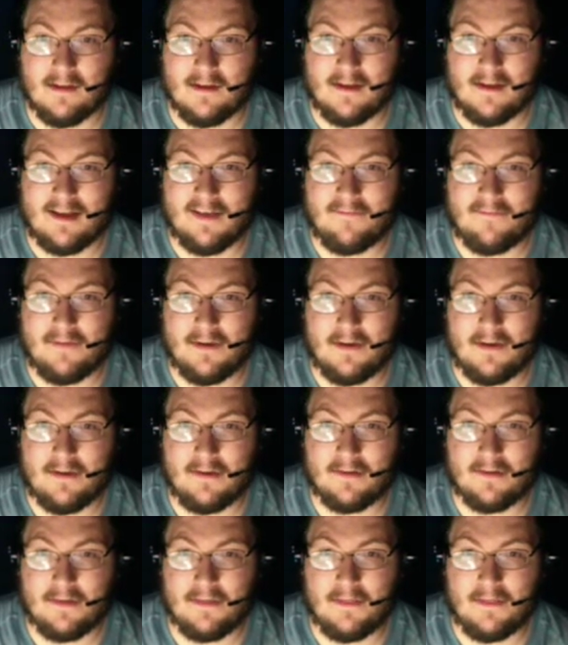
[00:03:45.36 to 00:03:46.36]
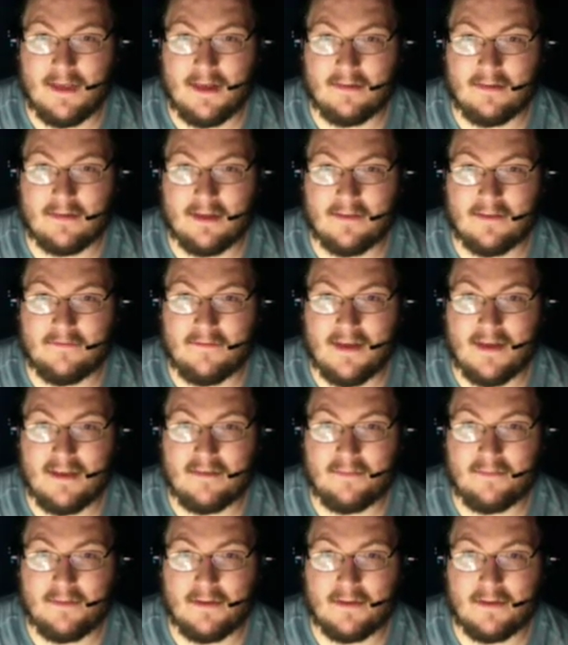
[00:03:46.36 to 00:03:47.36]
I've been noticing things like
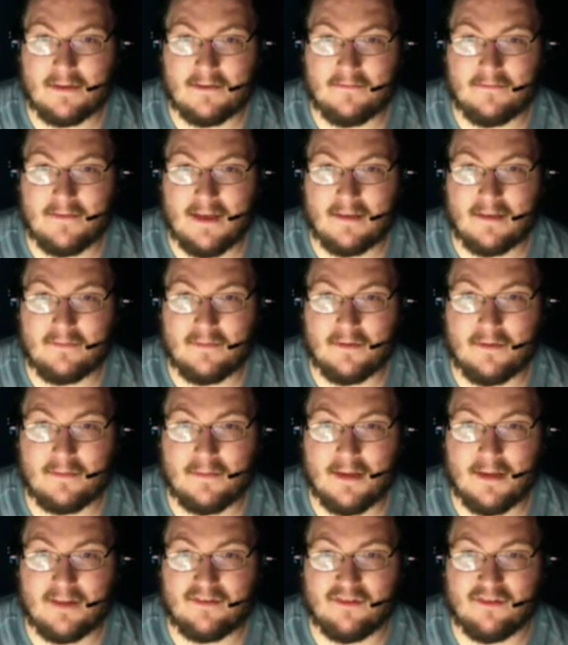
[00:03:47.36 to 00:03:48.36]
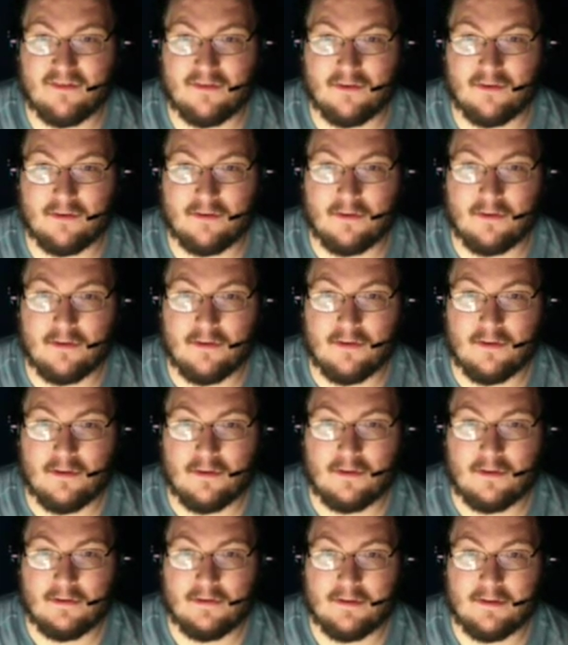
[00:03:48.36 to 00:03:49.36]
Facebook and Facebook Messenger
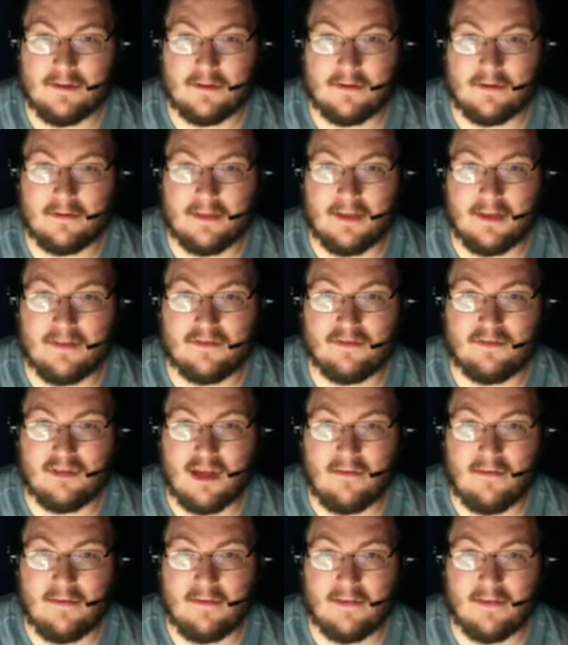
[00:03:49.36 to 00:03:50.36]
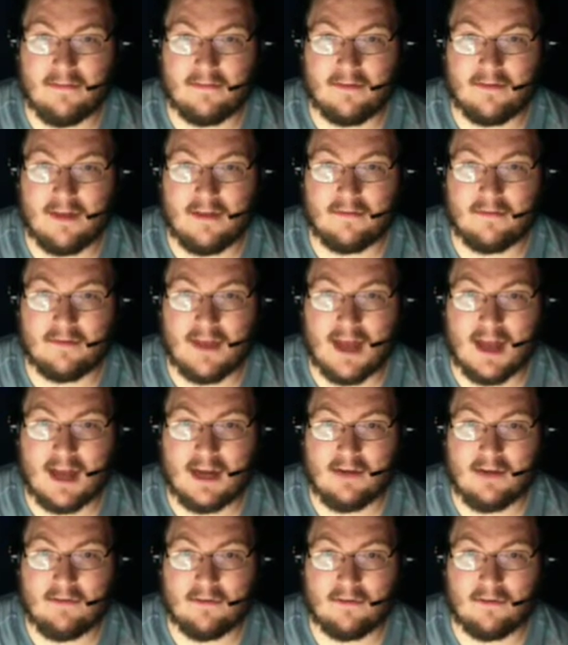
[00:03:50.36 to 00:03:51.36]
literally slowing themselves
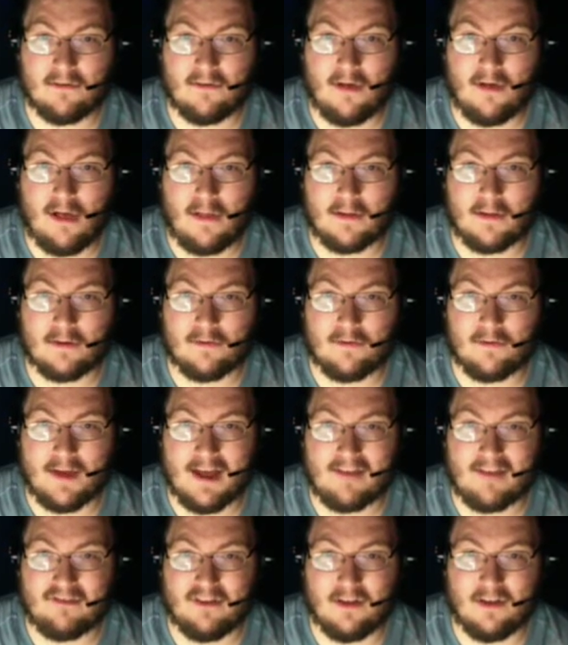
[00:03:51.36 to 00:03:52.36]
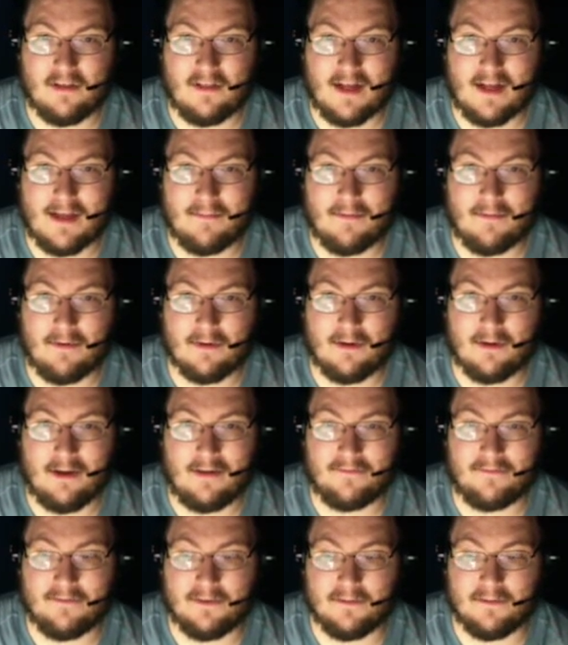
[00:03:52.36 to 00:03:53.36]
down to a crawl and crashing a lot more
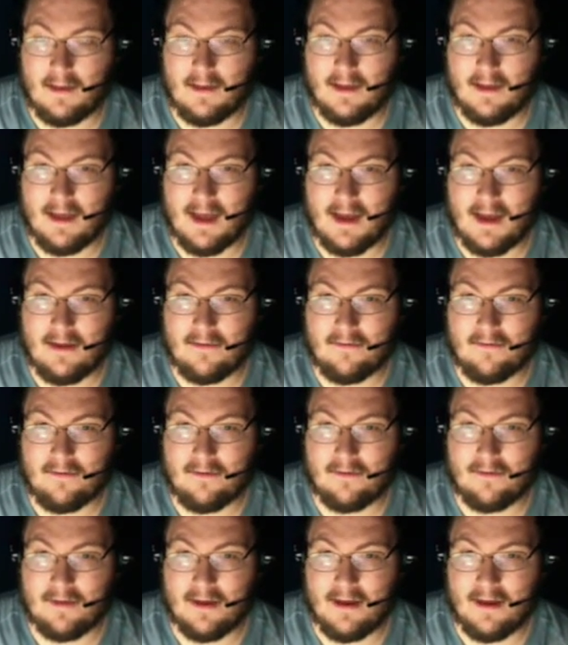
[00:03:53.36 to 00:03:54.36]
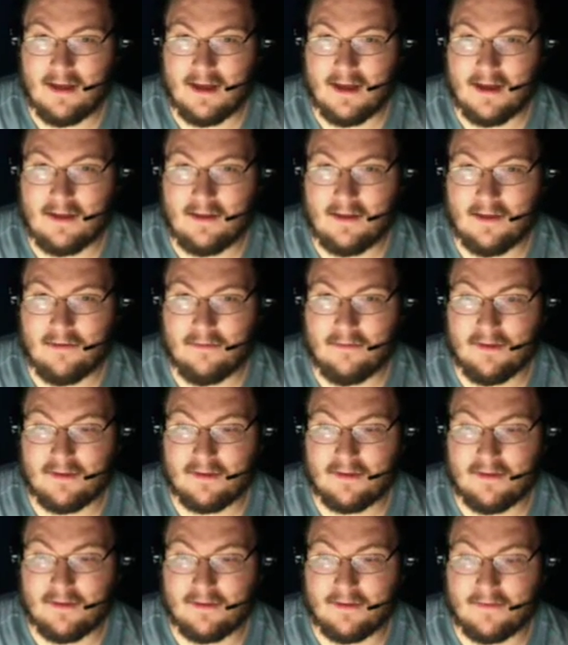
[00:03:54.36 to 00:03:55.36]
often. And of course, then you got to go
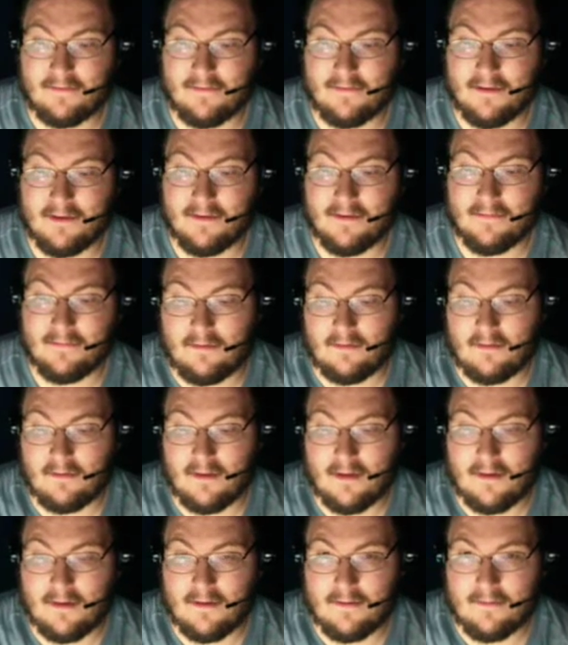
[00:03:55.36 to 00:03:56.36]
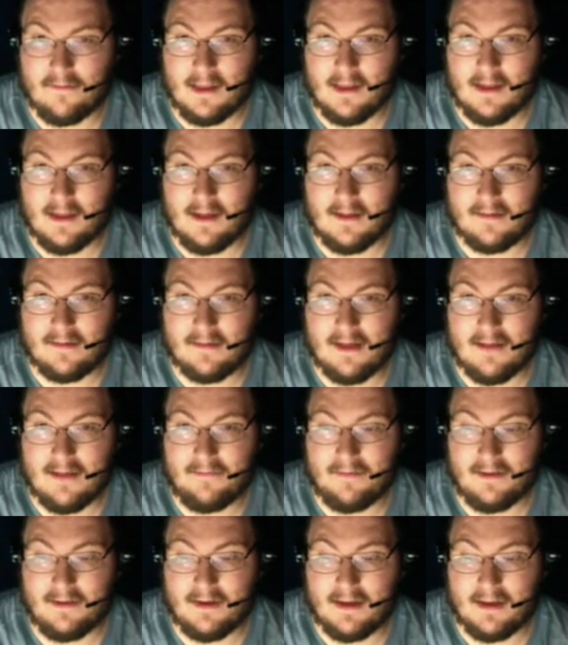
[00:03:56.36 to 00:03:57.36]
restart the phone. So that's
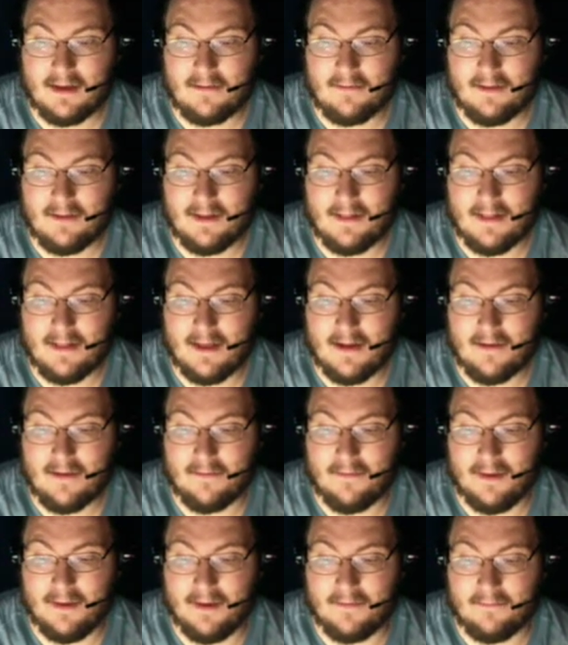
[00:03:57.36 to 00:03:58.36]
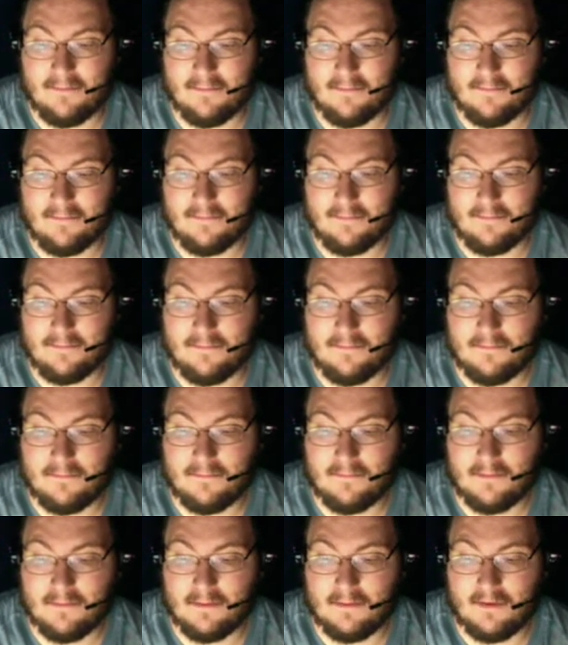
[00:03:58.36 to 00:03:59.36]
definitely not a win there, but
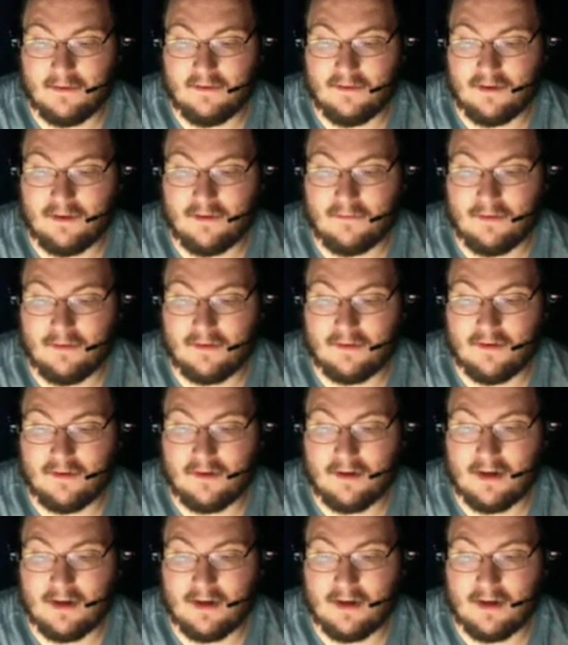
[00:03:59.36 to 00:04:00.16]
at least you can restart it